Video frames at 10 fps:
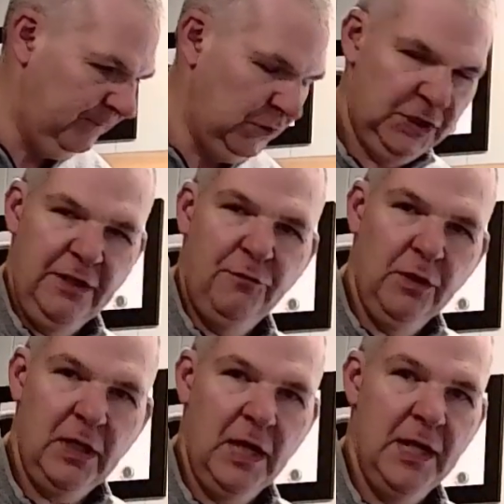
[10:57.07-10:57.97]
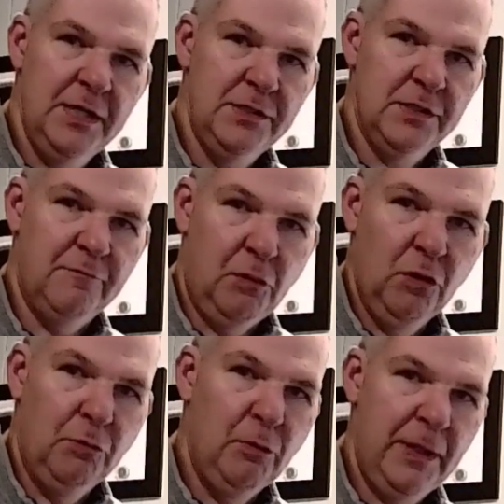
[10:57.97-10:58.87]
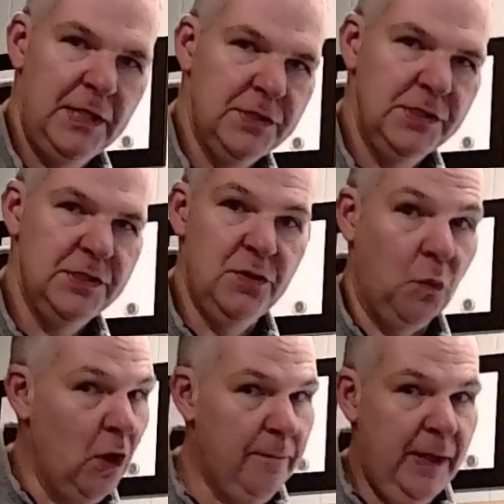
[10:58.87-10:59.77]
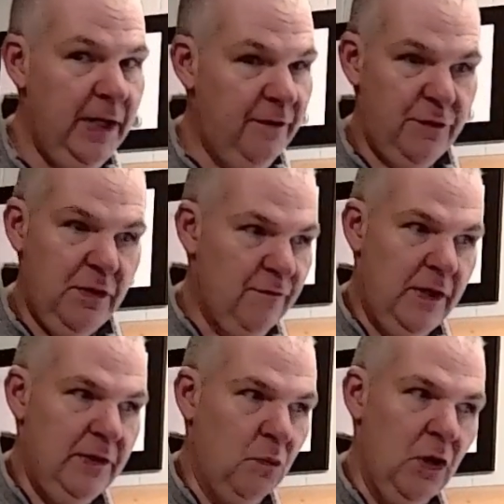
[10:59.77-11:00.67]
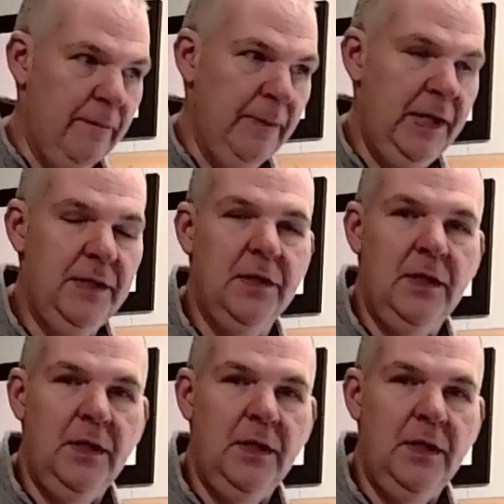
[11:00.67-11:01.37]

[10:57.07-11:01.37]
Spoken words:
there's different kinds of portable benches. The Workmate, if you can find a Workmate.